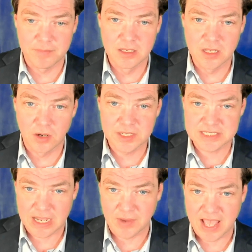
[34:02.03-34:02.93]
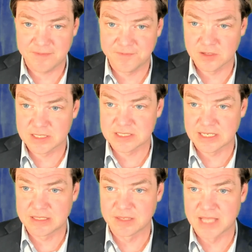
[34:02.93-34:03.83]
Notice how
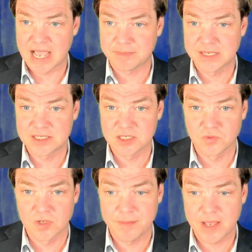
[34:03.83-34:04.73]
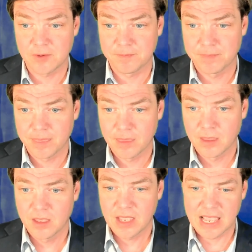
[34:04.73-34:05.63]
effortlessly the black pieces will come out.
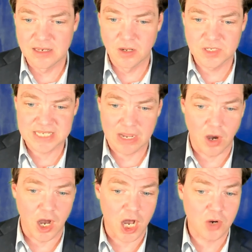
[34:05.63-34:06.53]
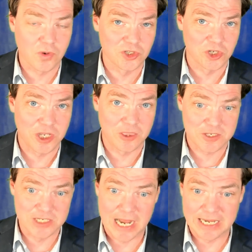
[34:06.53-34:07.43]
And notice how awkward looking
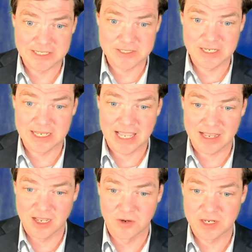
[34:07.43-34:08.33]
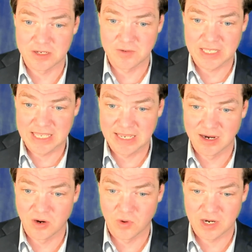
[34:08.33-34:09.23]
this knight is. It can't go to
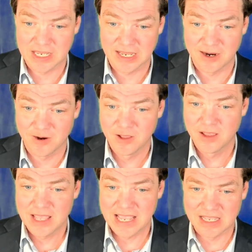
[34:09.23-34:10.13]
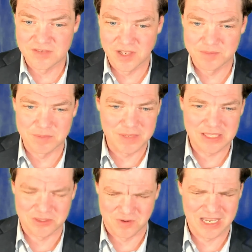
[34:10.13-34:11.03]
here or here. It can develop to
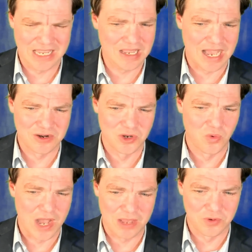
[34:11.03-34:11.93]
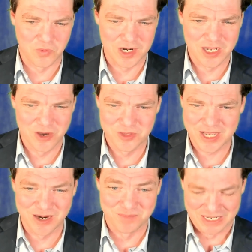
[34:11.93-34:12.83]
b3. I don't know why it would want to go
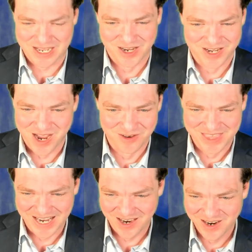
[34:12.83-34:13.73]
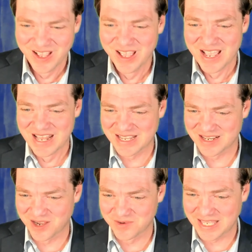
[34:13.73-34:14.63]
there, but it could go there. And it
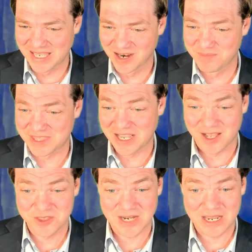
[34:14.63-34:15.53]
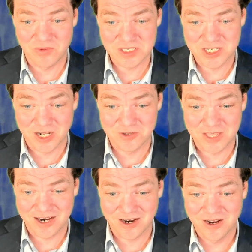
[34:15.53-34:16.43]
could go here, but the other knight wants to go
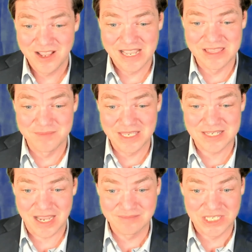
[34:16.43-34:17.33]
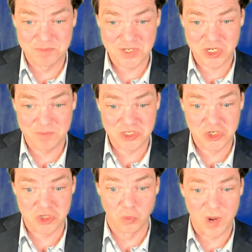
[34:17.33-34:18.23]
there. In the meantime, this bishop is
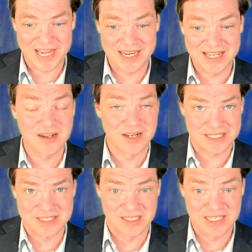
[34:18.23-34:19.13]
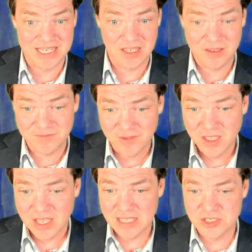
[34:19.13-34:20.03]
just waiting on it to leave.
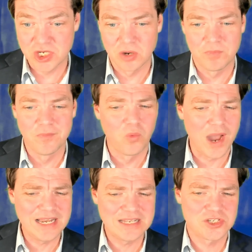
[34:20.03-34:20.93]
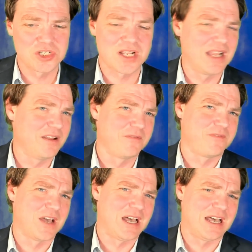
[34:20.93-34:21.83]
And so white is just kind
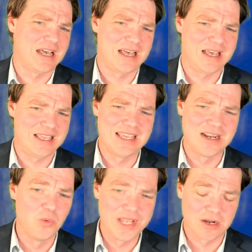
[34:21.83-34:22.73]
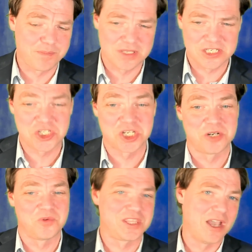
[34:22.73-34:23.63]
of in a weird
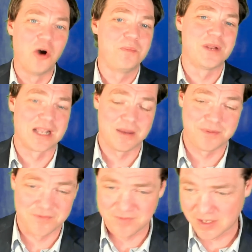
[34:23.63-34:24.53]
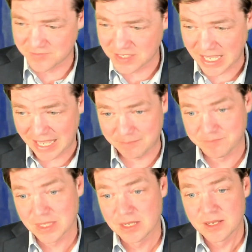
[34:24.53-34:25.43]
position with the opening up of the
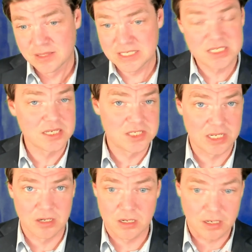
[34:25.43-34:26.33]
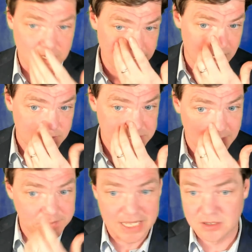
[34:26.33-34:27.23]
game. This is considered,
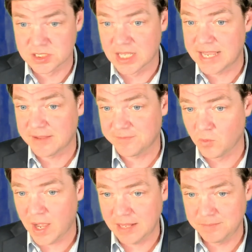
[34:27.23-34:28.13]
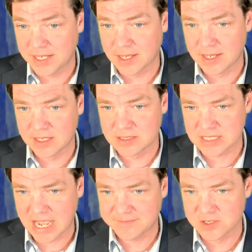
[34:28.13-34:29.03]
some players like it for white
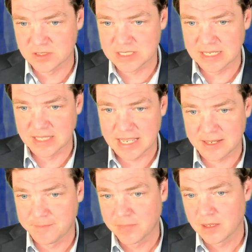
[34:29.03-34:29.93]
because after, say, like